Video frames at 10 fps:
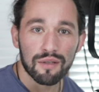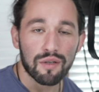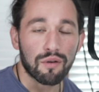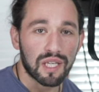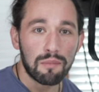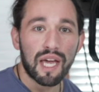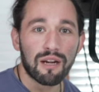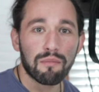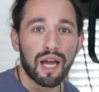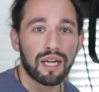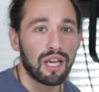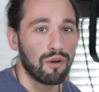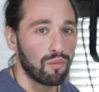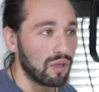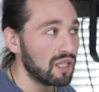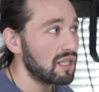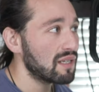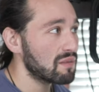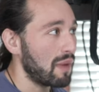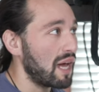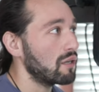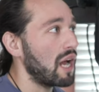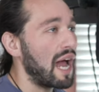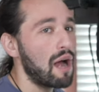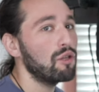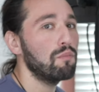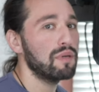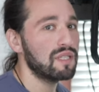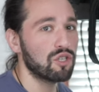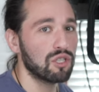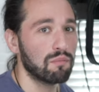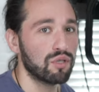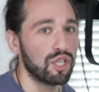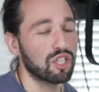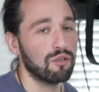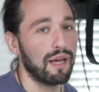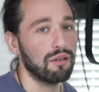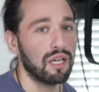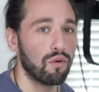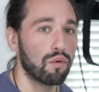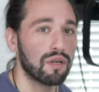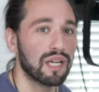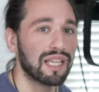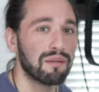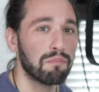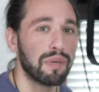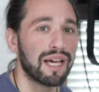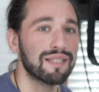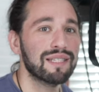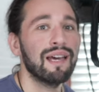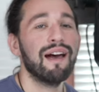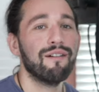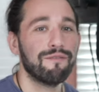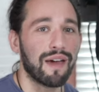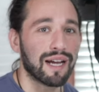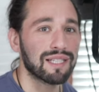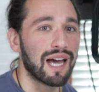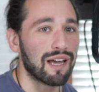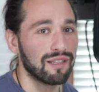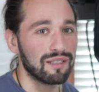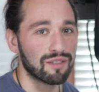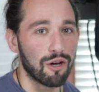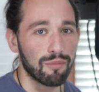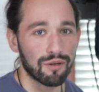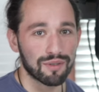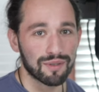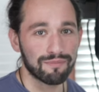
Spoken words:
So keep that in mind. It really does matter how you position the projector mount in order to get the best effect out of these gobos.